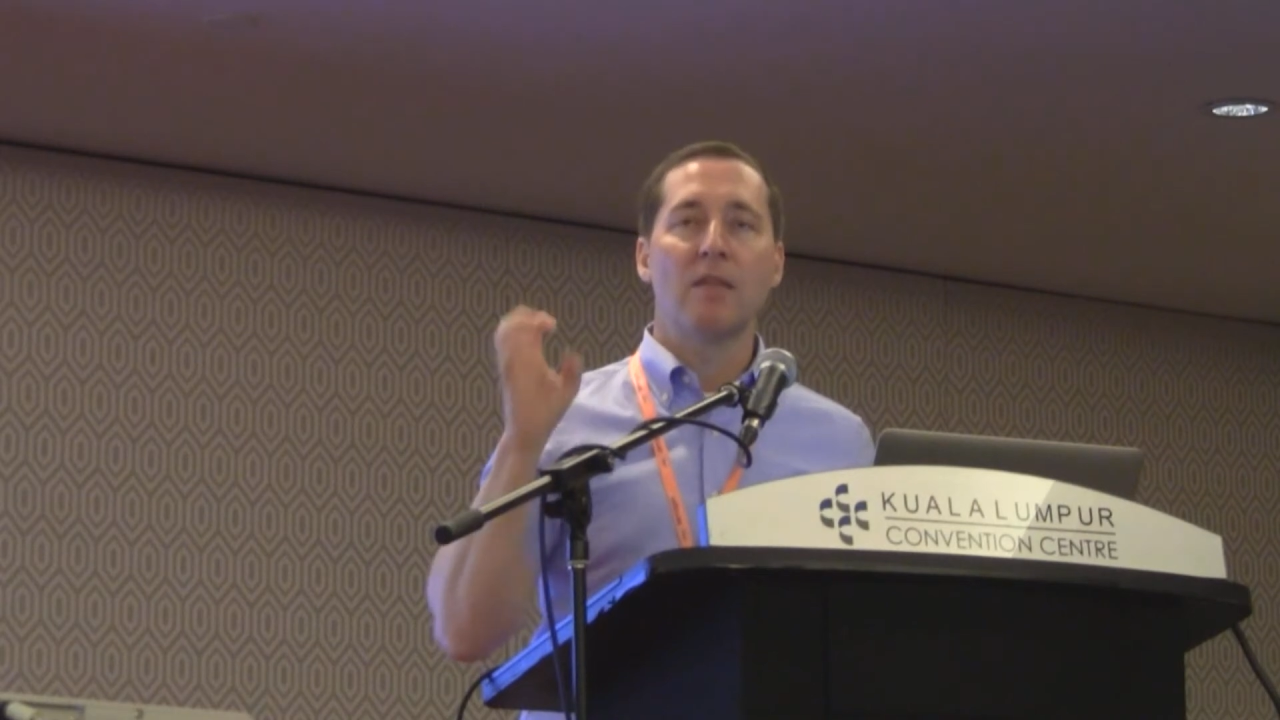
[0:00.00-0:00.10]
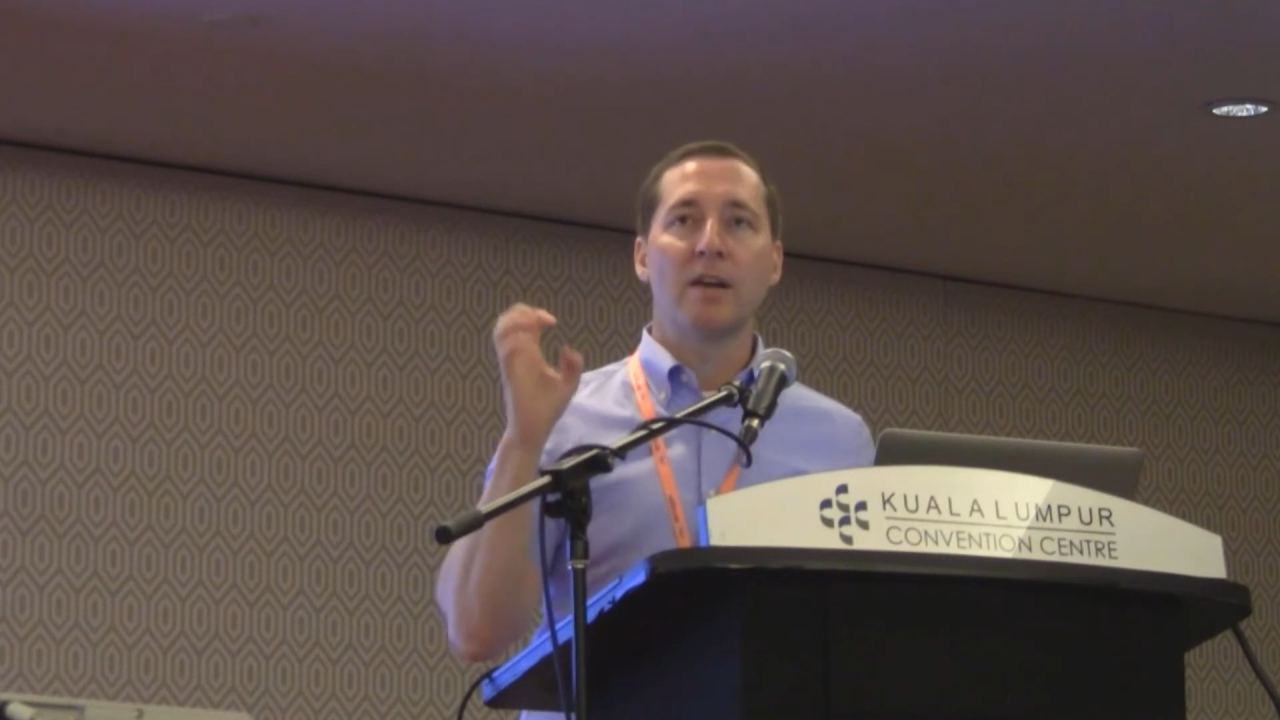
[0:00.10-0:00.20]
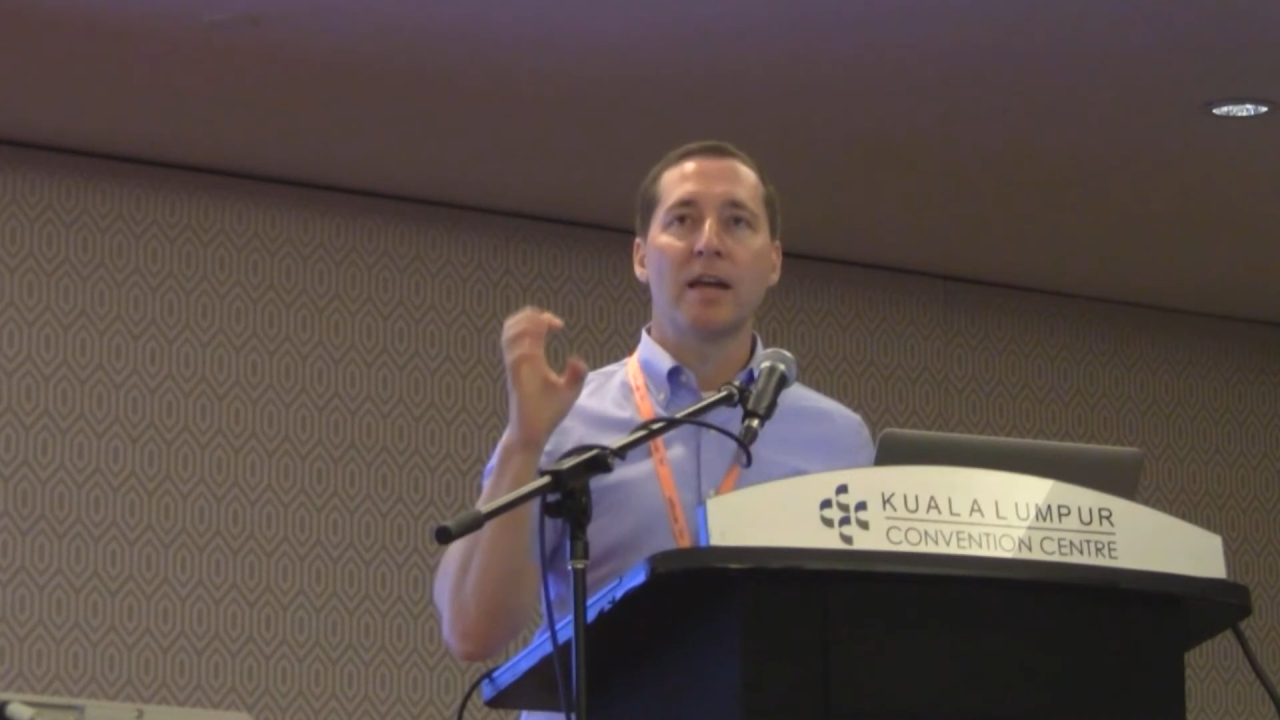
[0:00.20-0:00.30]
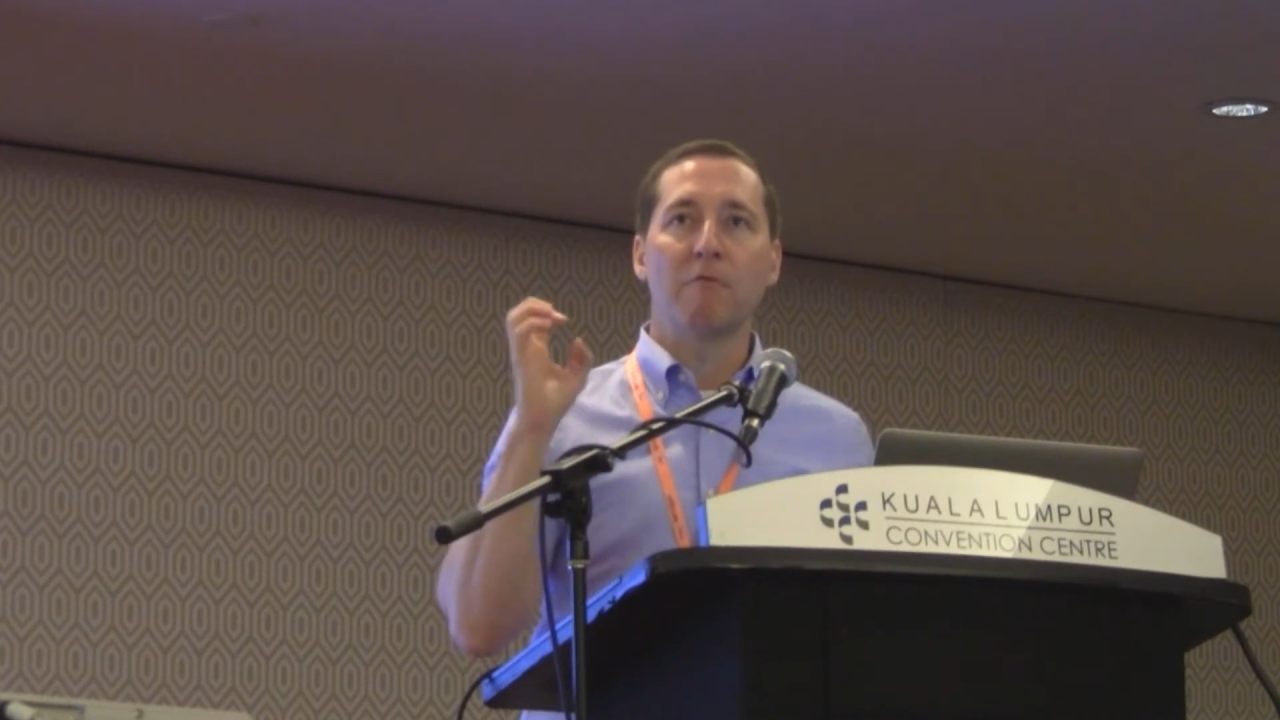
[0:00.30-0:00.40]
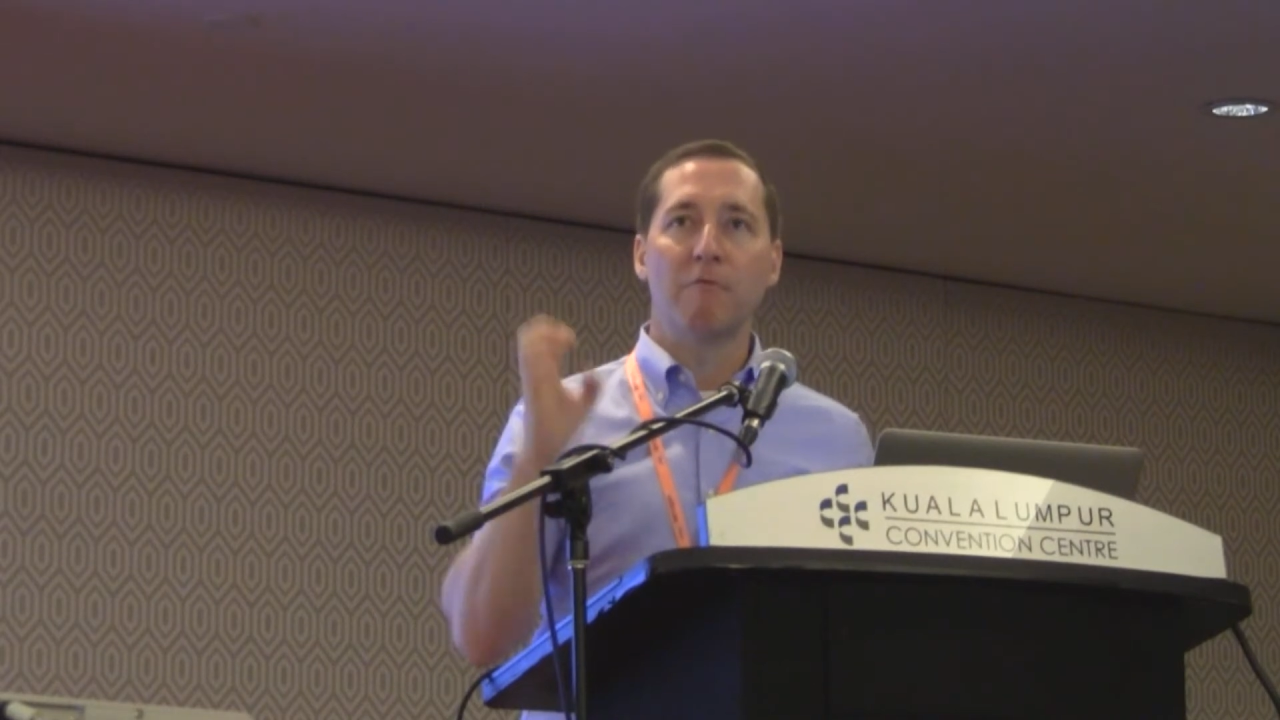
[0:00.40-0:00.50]

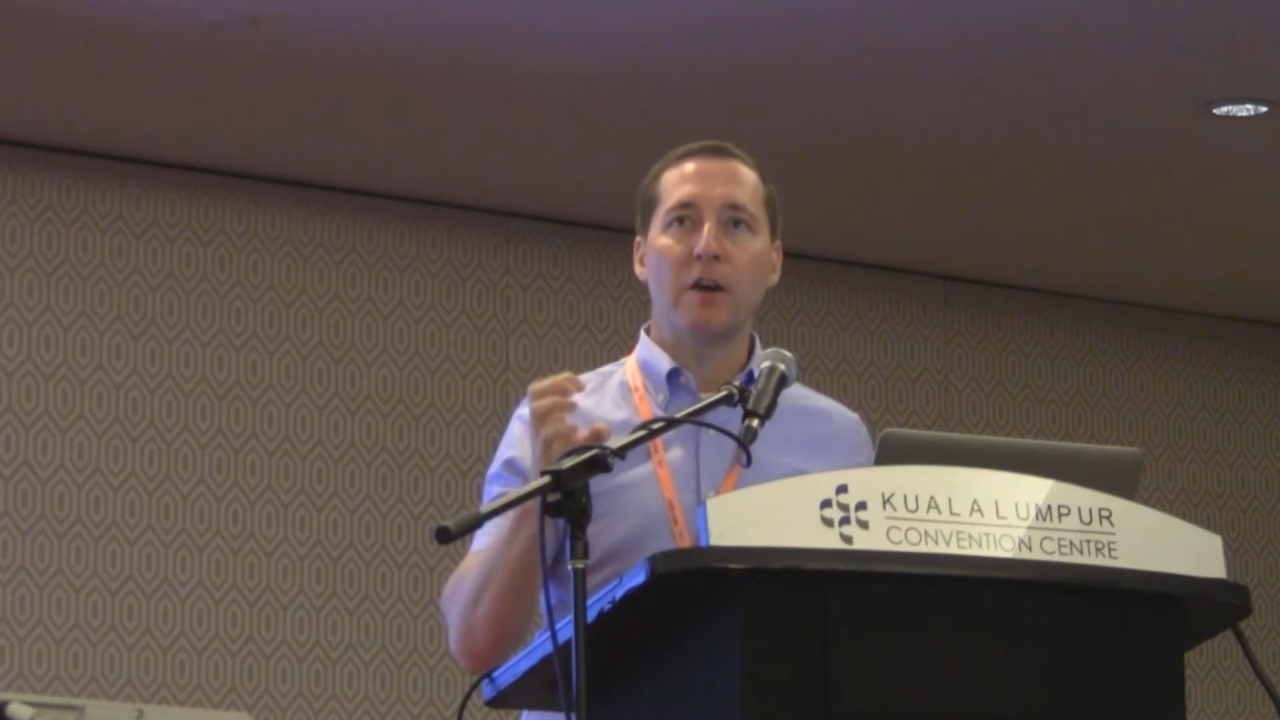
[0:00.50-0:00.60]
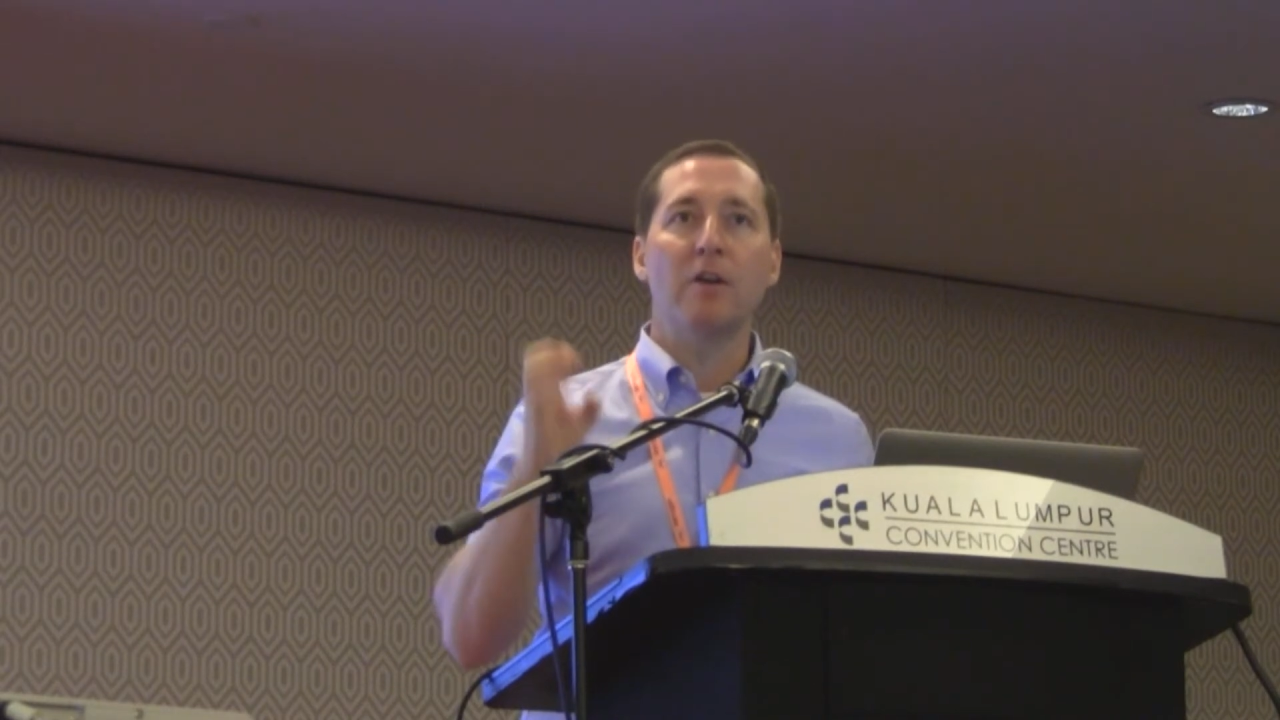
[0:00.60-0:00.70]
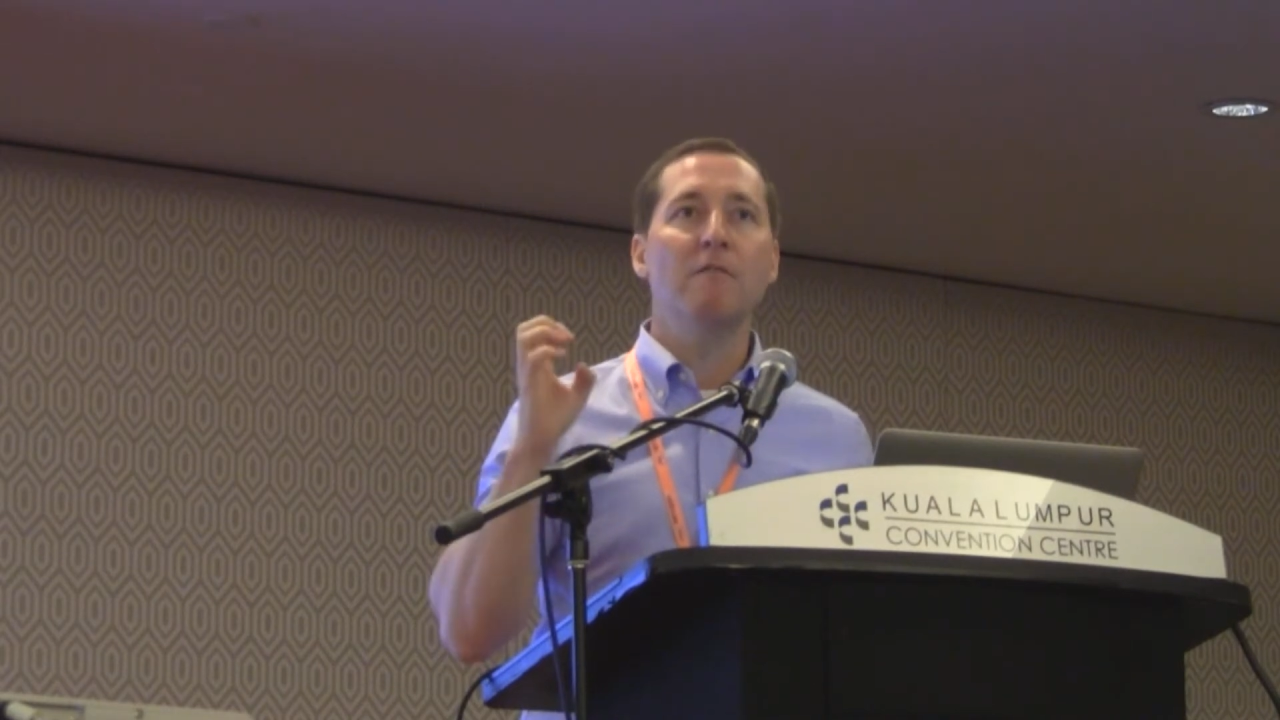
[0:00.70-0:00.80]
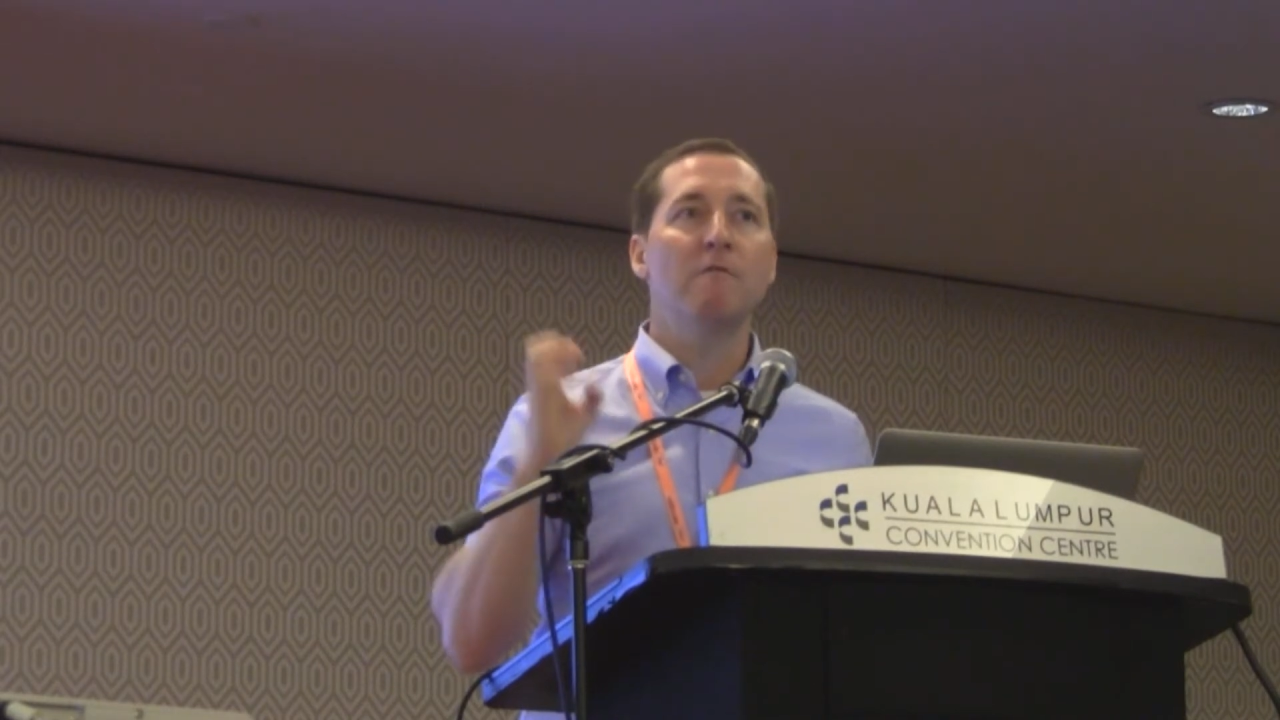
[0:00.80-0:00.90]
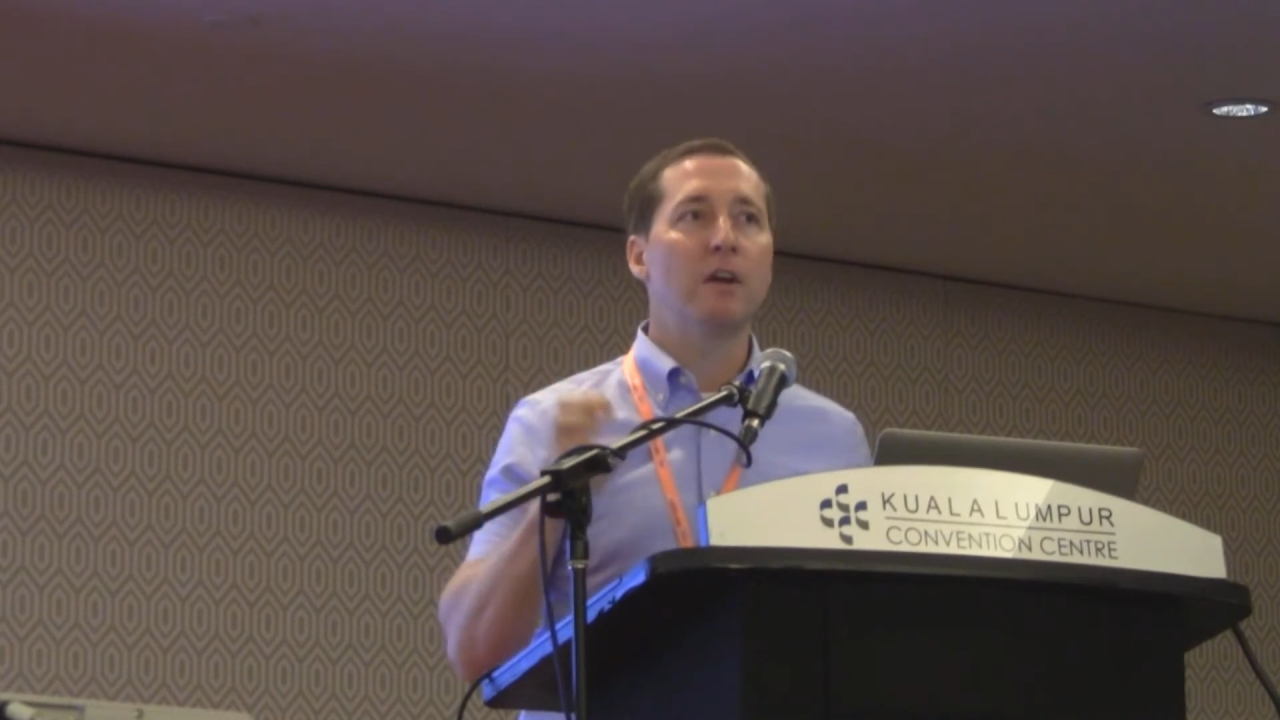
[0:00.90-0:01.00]
They are very,